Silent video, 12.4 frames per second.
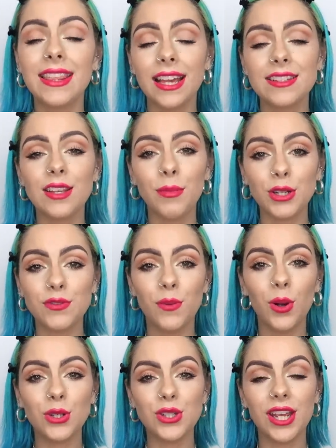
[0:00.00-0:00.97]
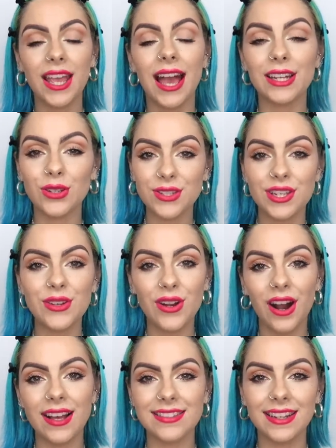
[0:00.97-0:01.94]
thanks so much for watching and I'll see you
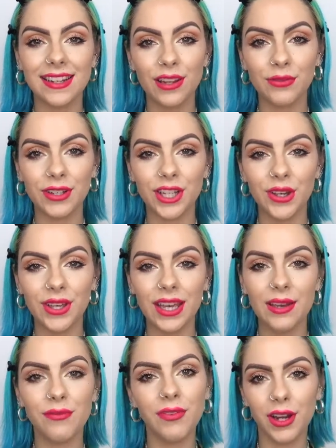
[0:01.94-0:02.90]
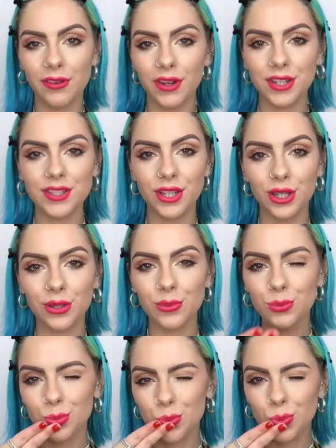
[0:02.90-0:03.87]
guys in another video here very very soon
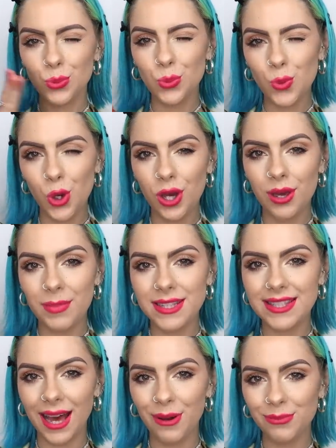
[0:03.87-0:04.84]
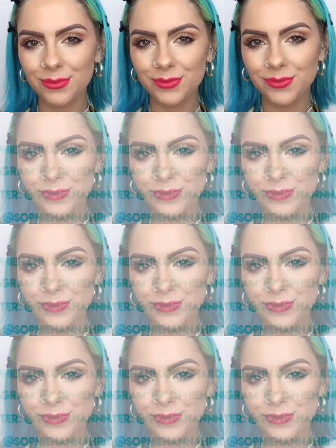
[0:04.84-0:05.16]
peace out